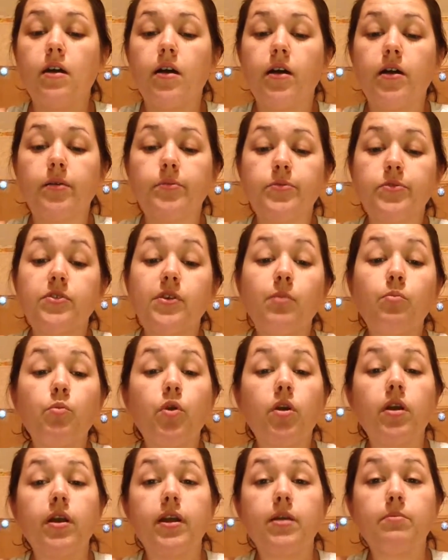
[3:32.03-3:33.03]
Um,
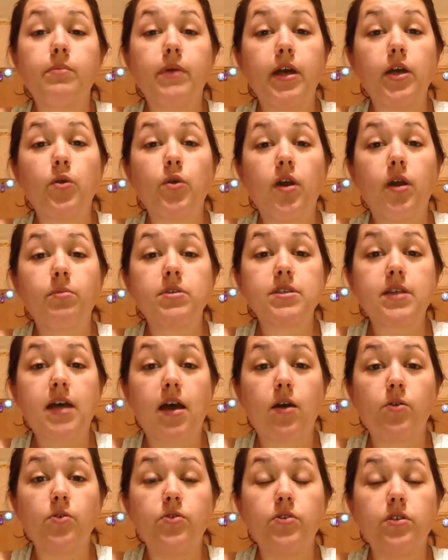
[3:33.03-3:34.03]
somewhere in my grandma's
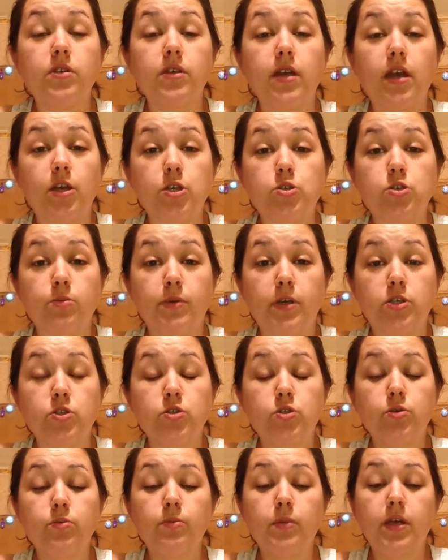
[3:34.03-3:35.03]
house in the extra
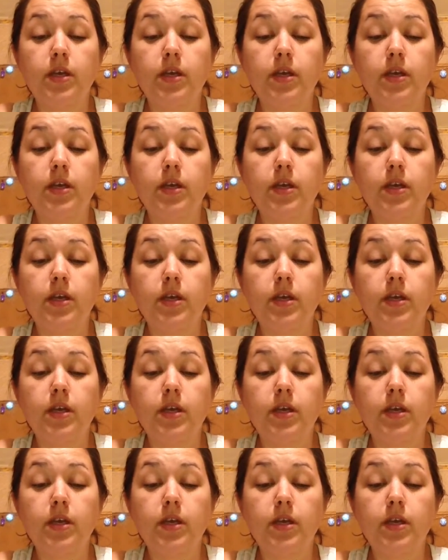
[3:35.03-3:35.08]
bedroom